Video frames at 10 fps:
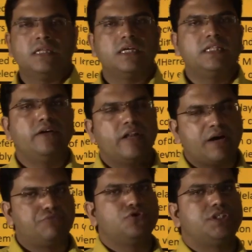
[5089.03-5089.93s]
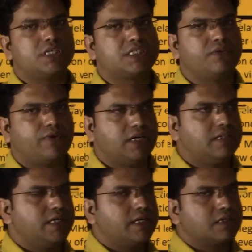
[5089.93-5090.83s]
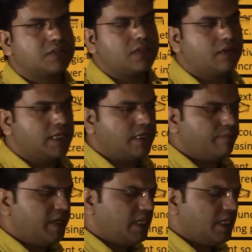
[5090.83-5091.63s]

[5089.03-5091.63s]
that they will have to justify their action, right?